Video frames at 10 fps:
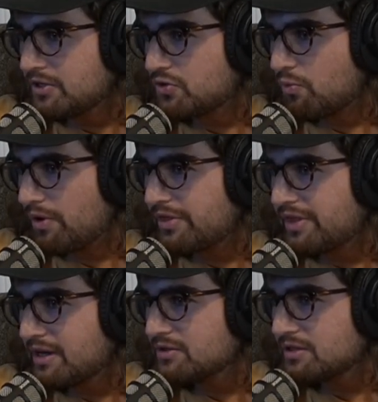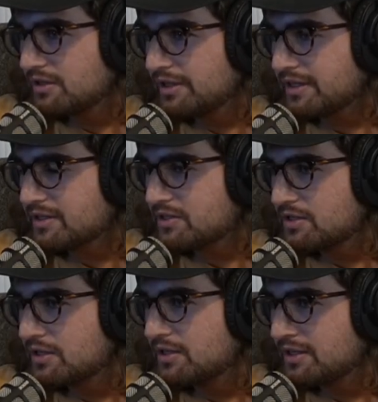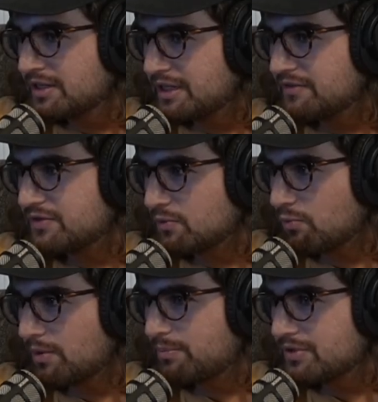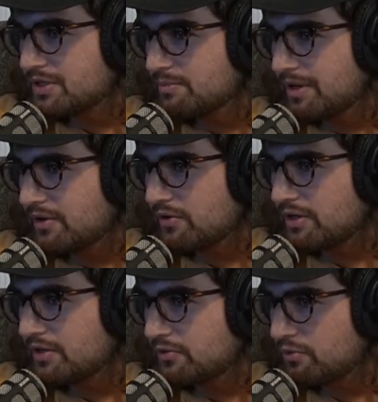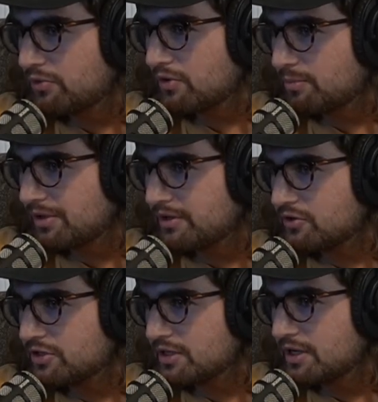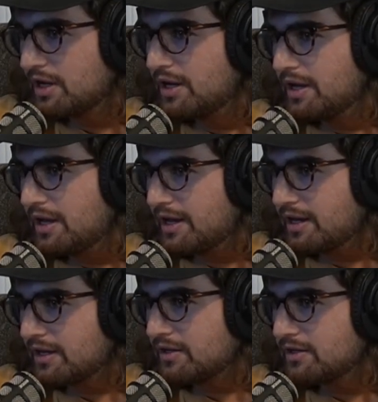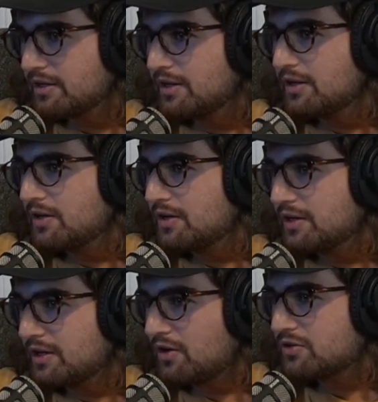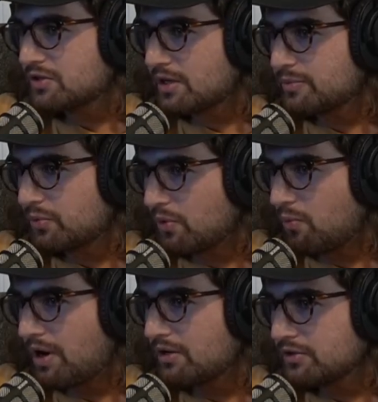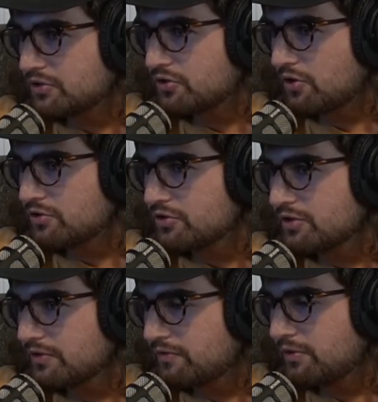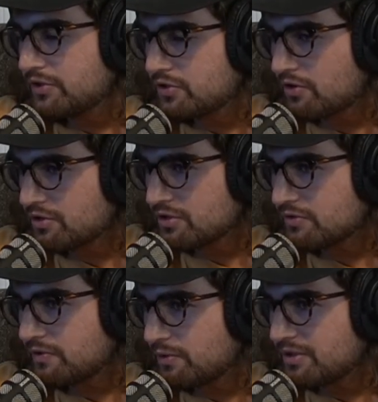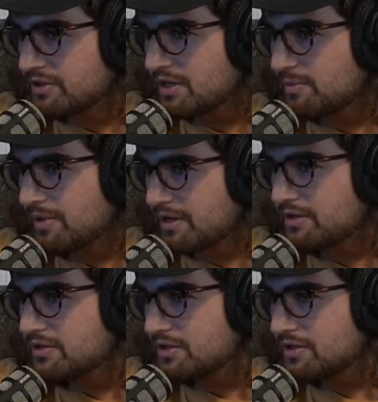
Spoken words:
Each 1,000 licks gives it 1% battery through thermal energy. And it also comes with a wireless charger that fully charges the phone in 10 minutes.